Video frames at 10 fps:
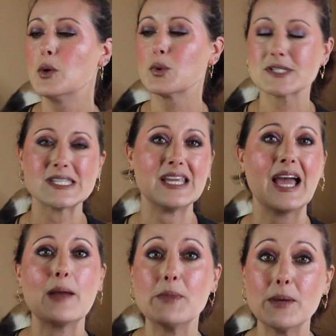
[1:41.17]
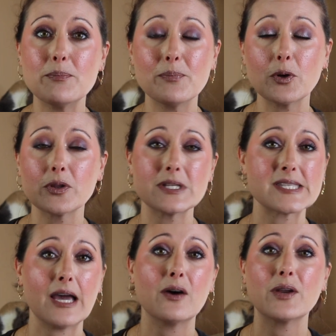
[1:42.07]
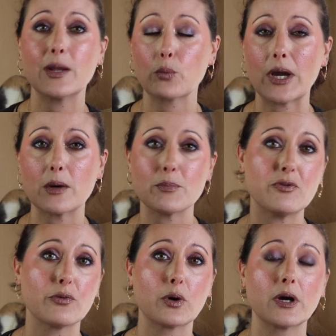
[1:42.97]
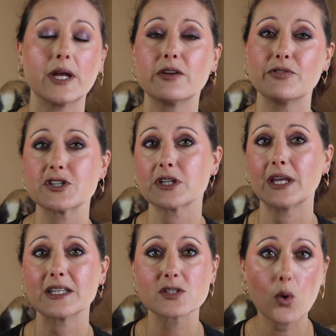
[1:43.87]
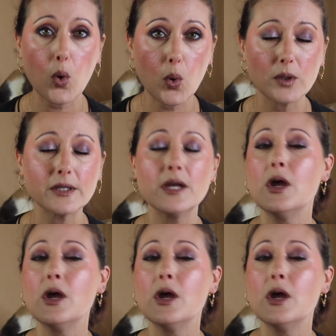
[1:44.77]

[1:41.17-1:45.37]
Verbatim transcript: we'll see I may pull this out and wear it before it officially gets cold